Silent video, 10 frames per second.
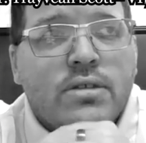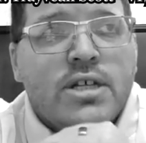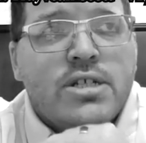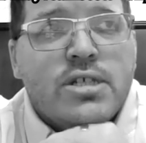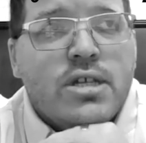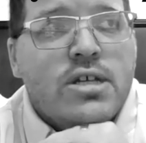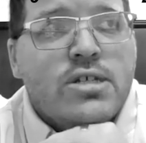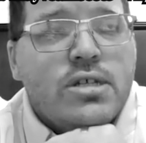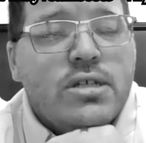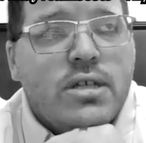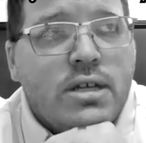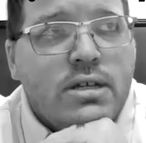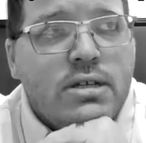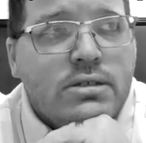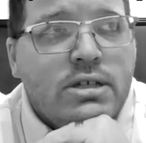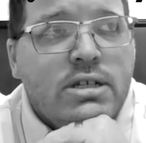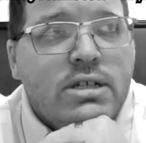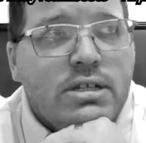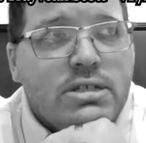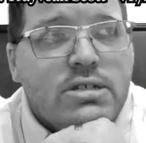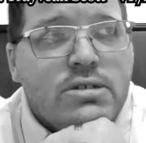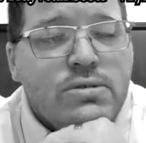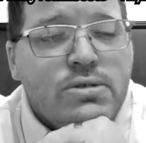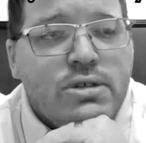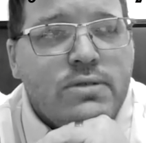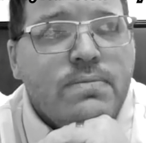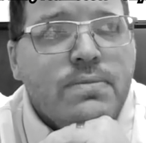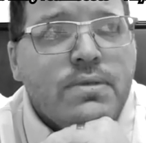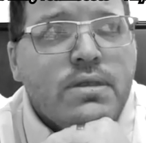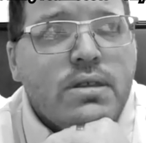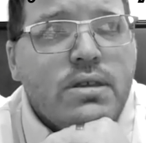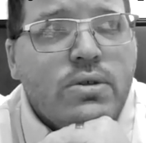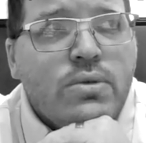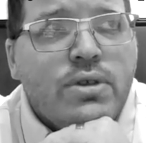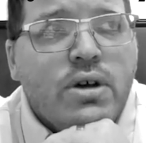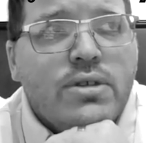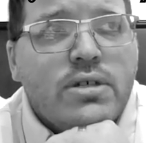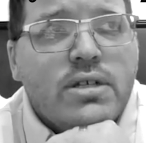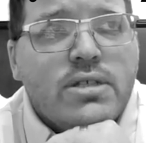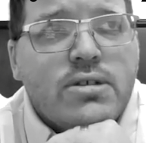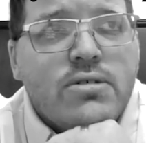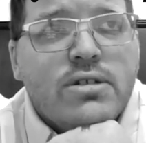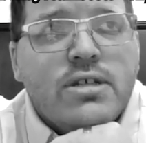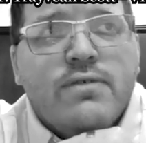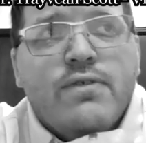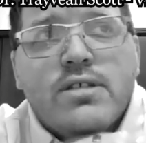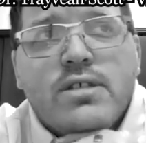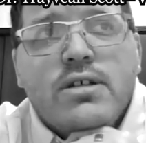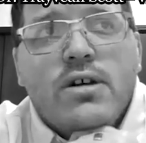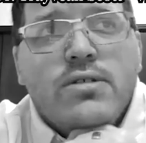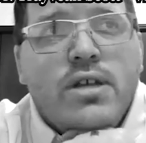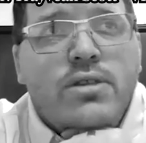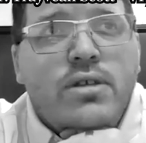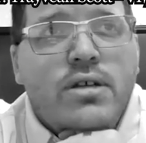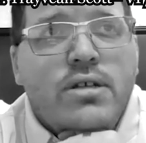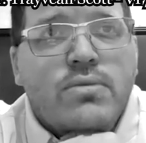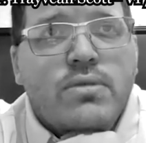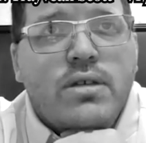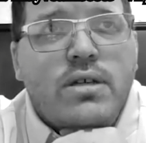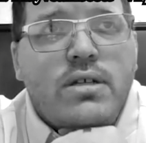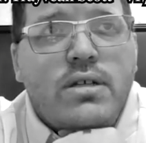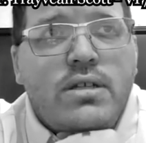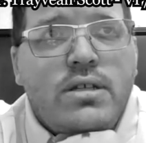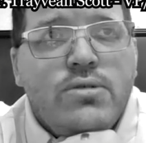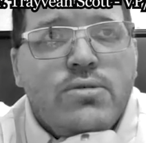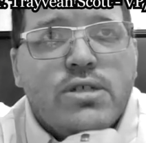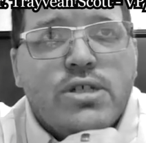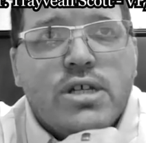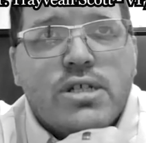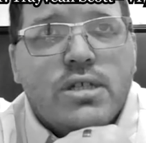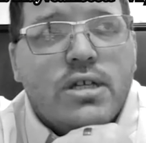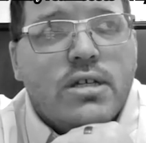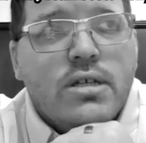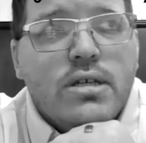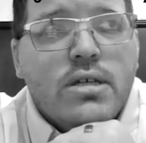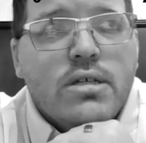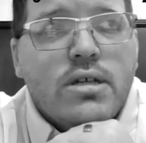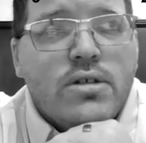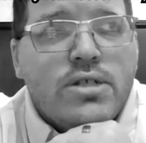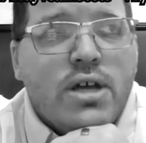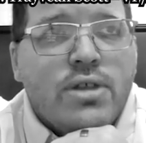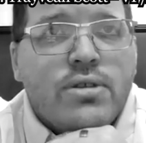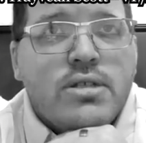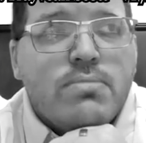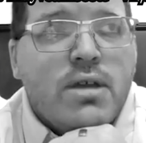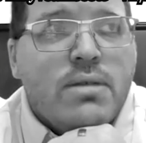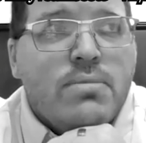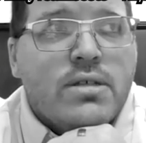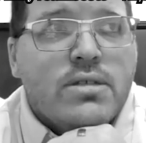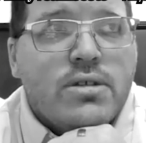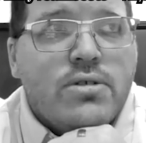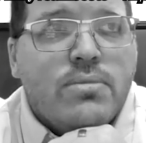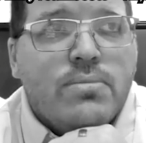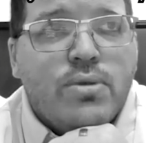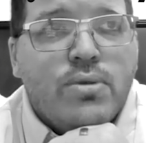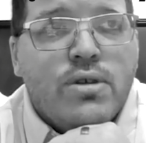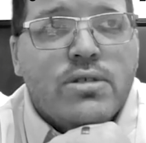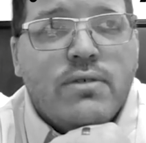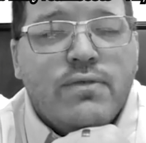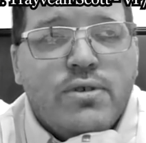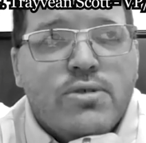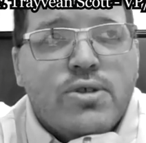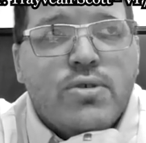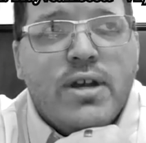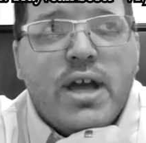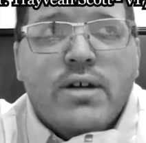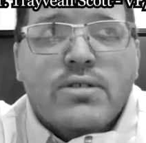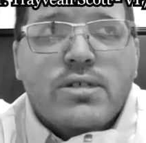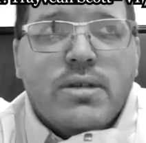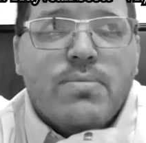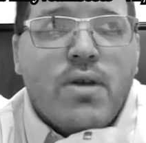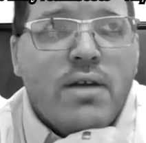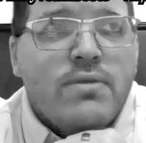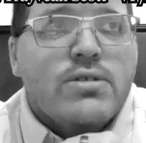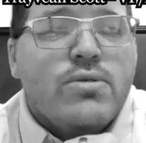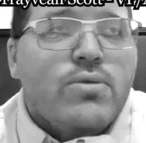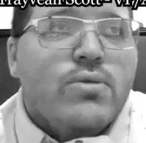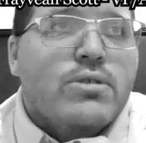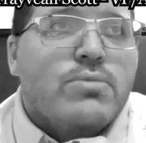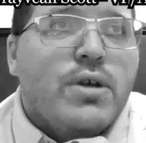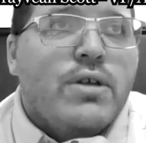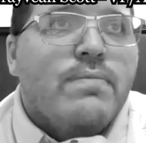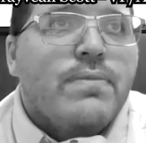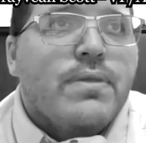legislation and leading an institution, with all the uncertainty facing college athletics, with the new suggestion that college athletes may be considered employees in the future. Right now, it's just at private schools, but